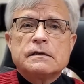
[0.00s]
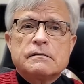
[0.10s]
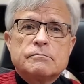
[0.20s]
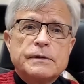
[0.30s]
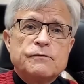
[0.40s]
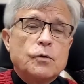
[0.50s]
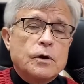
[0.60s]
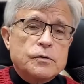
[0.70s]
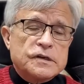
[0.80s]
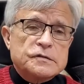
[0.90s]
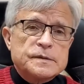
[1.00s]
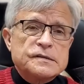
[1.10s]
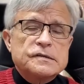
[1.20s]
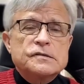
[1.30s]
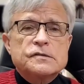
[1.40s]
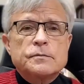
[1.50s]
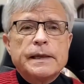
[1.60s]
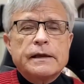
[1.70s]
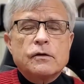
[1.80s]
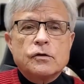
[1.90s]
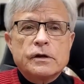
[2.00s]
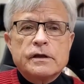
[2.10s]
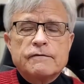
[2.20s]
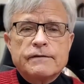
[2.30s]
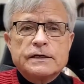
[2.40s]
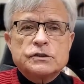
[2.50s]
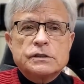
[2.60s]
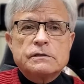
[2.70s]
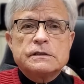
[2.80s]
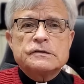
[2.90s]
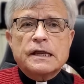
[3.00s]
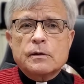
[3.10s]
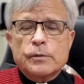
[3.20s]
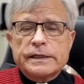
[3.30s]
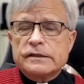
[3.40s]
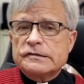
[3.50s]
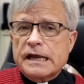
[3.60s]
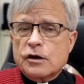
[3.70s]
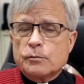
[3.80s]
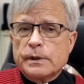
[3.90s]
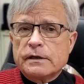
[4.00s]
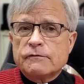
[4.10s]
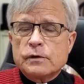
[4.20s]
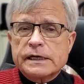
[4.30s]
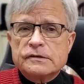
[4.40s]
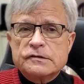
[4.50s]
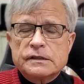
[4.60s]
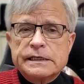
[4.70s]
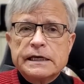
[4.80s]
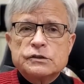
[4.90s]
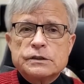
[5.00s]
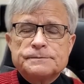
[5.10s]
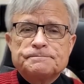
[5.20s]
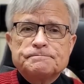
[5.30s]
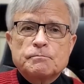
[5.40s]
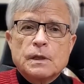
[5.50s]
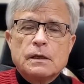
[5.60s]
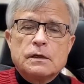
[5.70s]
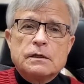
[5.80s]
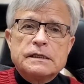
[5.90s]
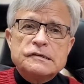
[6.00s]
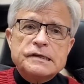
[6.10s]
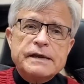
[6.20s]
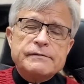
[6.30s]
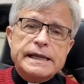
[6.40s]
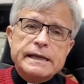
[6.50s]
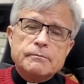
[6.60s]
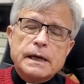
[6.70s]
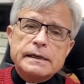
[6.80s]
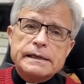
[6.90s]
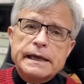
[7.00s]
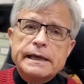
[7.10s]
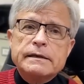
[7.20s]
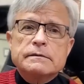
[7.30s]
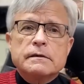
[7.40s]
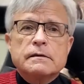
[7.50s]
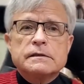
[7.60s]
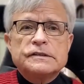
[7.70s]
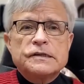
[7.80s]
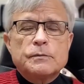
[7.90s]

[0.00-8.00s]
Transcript: before Christmas, is to make a good confession and celebrate the sacrament of reconciliation. This evening, Monday, December